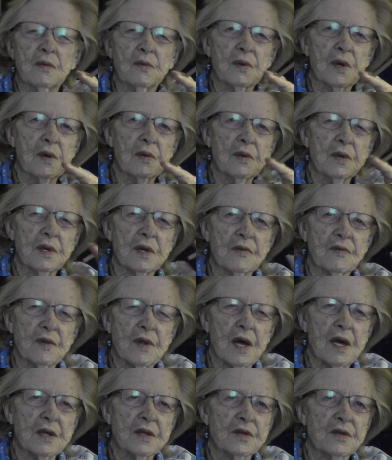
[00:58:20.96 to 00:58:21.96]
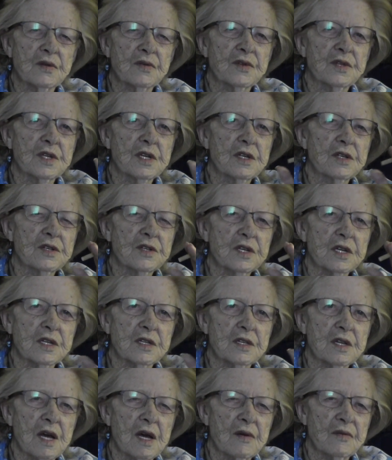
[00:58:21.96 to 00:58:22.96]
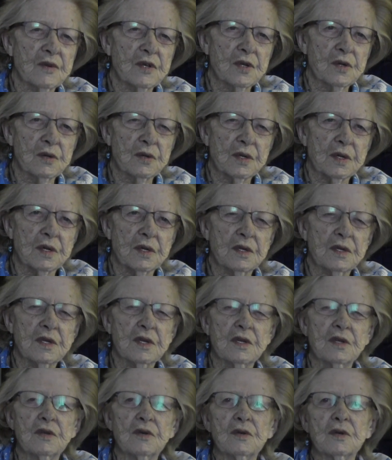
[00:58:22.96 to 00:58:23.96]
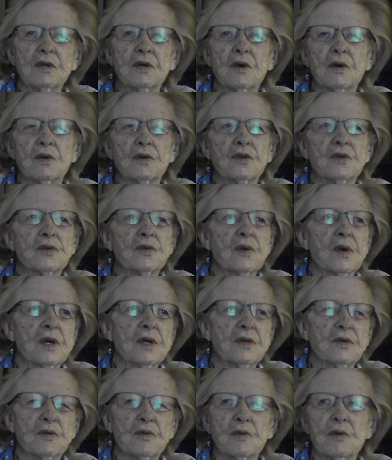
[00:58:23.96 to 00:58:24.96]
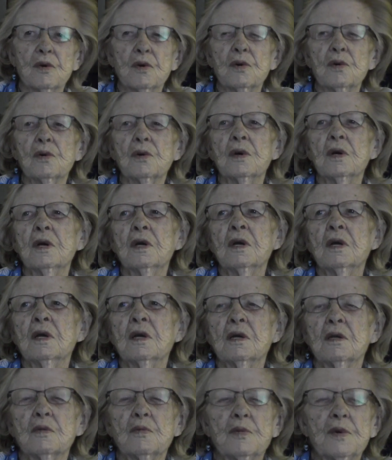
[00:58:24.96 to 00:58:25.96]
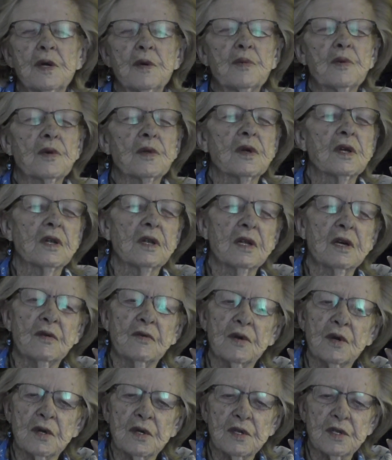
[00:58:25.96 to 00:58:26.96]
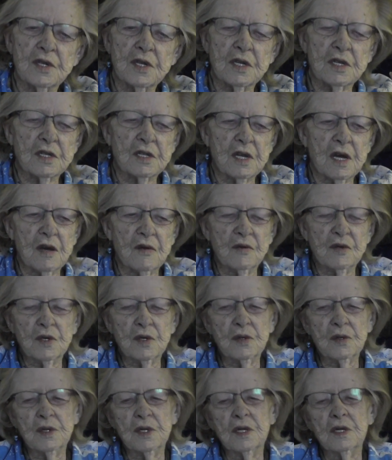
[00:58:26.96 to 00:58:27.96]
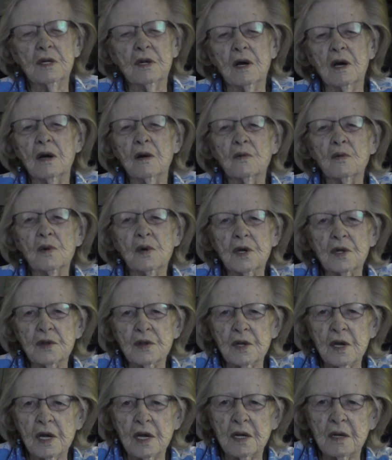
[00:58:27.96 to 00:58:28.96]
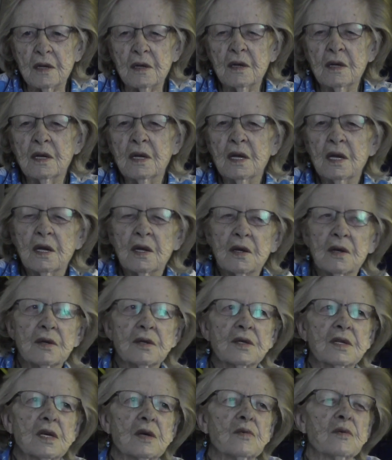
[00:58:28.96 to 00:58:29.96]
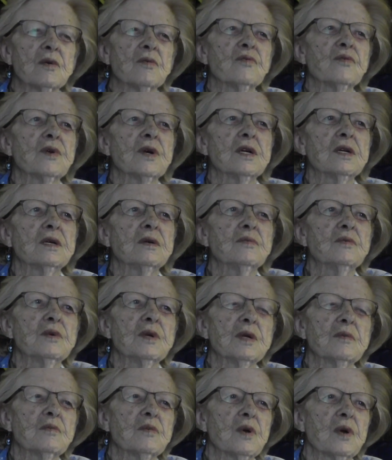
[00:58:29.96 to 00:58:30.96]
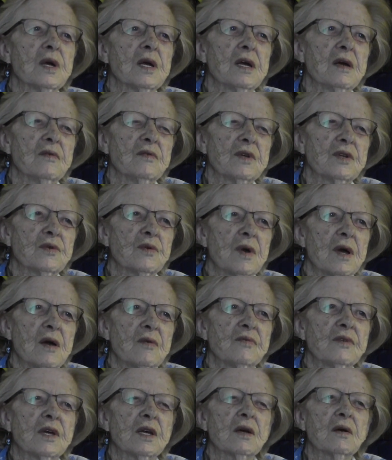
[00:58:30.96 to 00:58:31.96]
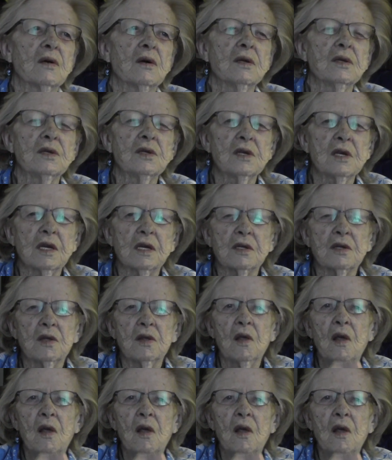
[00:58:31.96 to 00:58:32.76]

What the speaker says: We would have liked to have seen 6th Avenue continue to go straight through. People that lived on 6th Avenue did not want that because they were afraid of being more heavy traffic on 6th.